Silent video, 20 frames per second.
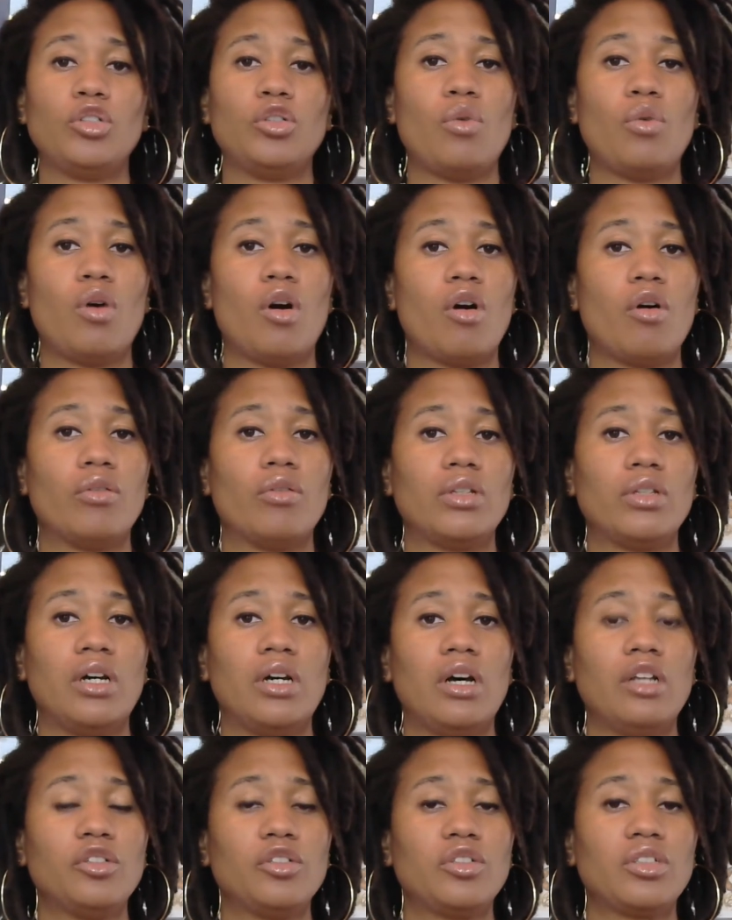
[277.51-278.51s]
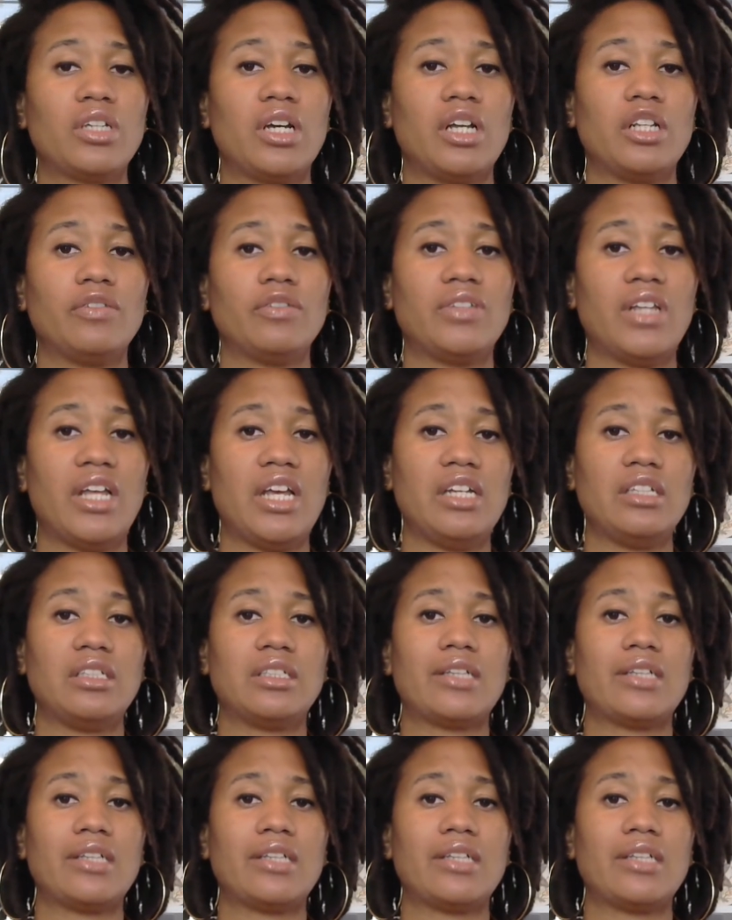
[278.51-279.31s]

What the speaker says: who are on the other scale of things,